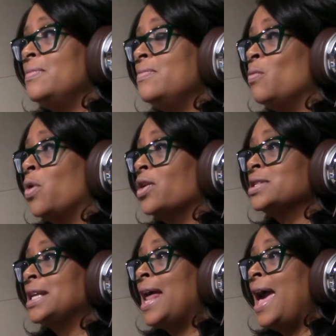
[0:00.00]

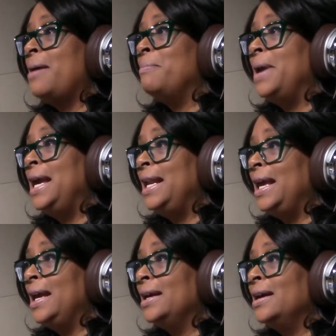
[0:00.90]
Words that had
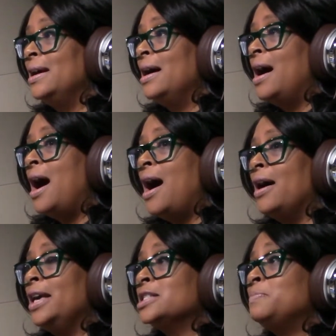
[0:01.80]
meaning.
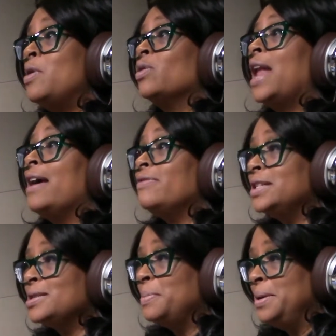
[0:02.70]
It spoke life
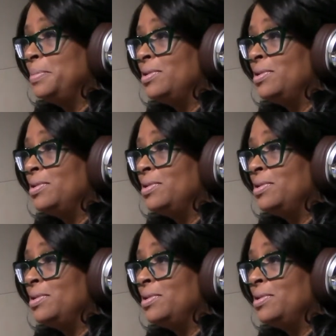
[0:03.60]
into people.